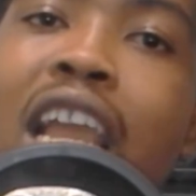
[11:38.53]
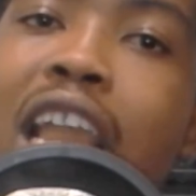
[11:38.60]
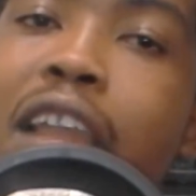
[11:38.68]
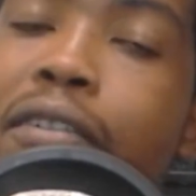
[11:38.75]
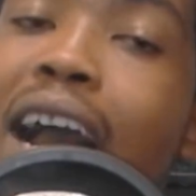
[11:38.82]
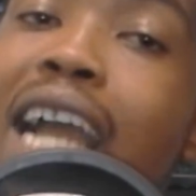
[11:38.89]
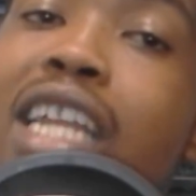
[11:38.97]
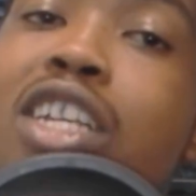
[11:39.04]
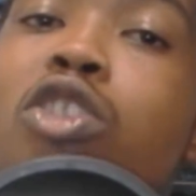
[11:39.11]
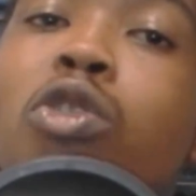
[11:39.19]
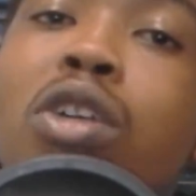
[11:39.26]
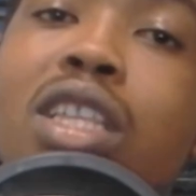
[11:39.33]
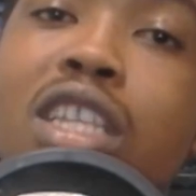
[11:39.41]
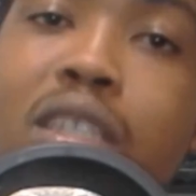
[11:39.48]
if I
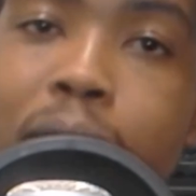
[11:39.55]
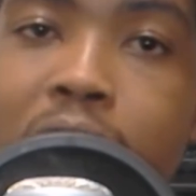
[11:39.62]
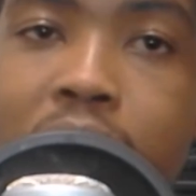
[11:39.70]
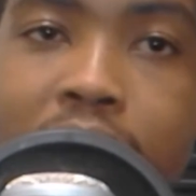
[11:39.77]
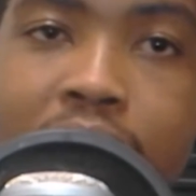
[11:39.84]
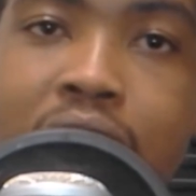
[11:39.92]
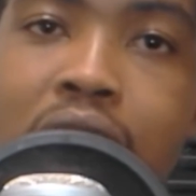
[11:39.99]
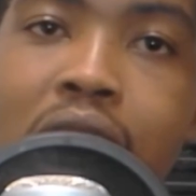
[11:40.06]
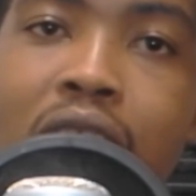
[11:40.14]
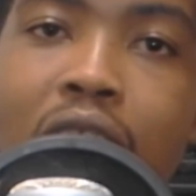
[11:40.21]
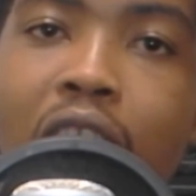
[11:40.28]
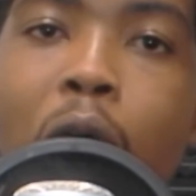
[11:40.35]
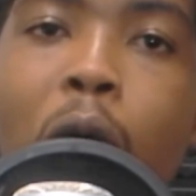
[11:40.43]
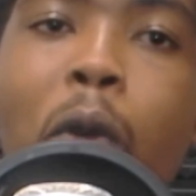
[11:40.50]
destroy this building,
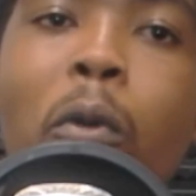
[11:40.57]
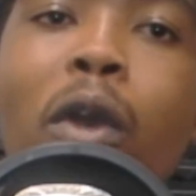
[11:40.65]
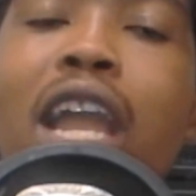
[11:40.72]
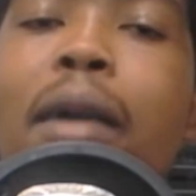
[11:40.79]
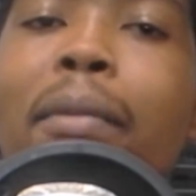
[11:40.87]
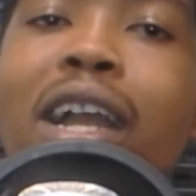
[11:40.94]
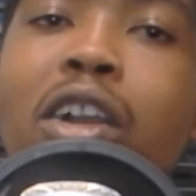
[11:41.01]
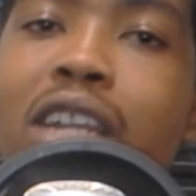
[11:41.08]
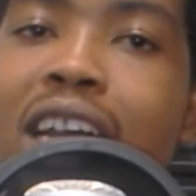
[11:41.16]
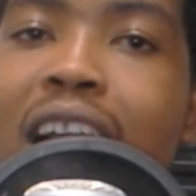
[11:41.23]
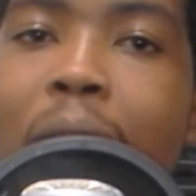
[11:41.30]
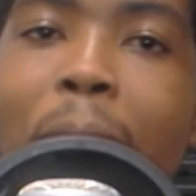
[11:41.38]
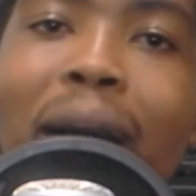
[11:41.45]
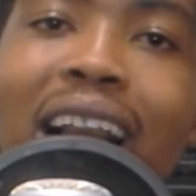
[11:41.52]
where am I going to
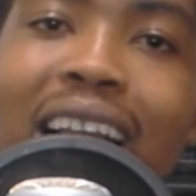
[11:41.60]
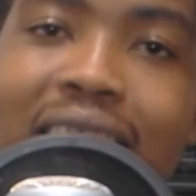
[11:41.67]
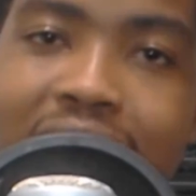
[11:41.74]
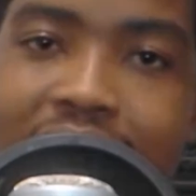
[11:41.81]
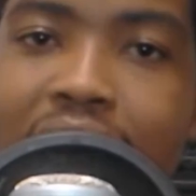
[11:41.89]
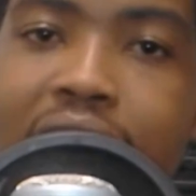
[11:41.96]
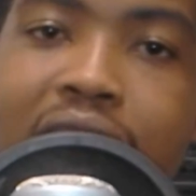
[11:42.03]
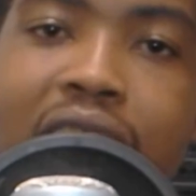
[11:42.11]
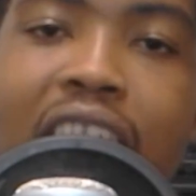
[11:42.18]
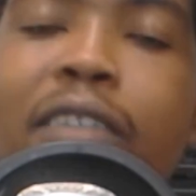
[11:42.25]
come back and study?